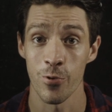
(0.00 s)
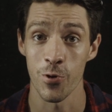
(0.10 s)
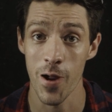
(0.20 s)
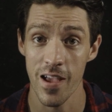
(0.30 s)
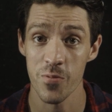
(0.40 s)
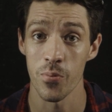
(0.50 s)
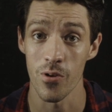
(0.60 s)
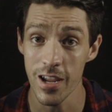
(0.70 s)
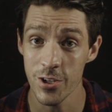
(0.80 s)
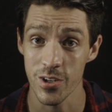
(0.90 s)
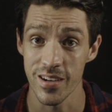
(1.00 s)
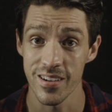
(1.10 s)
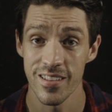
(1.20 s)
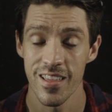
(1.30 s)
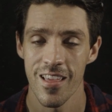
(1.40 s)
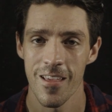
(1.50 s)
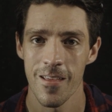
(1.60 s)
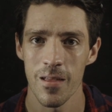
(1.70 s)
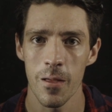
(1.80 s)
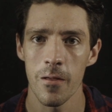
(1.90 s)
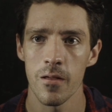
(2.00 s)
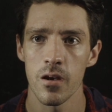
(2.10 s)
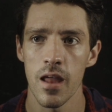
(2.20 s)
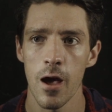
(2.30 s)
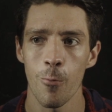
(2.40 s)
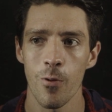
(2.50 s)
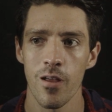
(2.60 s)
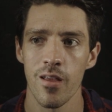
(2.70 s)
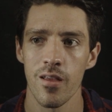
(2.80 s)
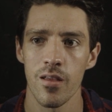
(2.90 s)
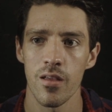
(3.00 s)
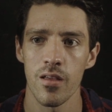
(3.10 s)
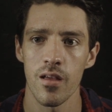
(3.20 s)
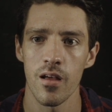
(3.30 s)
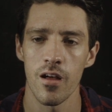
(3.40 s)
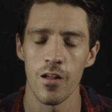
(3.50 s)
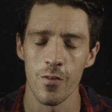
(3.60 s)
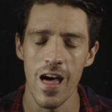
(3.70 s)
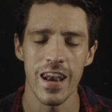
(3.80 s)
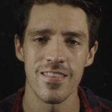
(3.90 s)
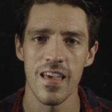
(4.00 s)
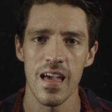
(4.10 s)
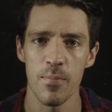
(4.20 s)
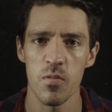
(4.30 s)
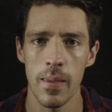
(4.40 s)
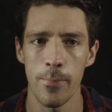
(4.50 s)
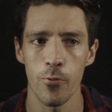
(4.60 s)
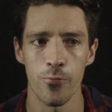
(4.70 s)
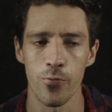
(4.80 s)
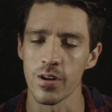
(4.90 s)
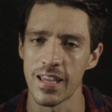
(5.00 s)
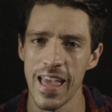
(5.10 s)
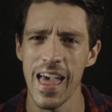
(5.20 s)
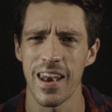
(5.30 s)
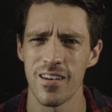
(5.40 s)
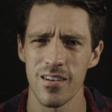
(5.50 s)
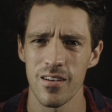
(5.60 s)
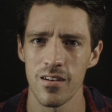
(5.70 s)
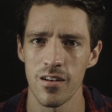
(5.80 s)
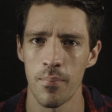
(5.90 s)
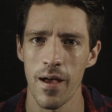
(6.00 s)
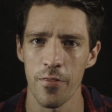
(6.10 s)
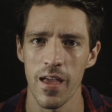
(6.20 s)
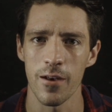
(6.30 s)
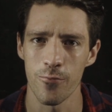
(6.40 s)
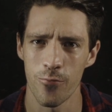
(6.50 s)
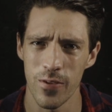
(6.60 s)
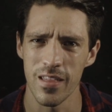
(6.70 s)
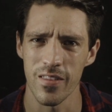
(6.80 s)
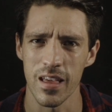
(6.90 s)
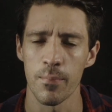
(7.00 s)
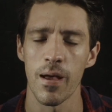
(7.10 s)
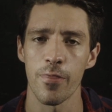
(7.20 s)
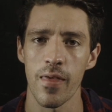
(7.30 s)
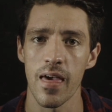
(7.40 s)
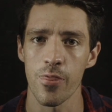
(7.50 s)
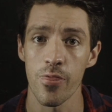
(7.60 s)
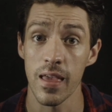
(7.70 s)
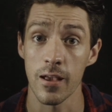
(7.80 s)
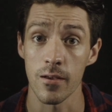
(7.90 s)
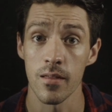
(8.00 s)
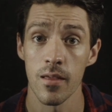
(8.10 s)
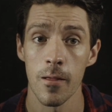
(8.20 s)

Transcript: was your aspiration. Now, a lot of times people forget about that feeling, about that thing.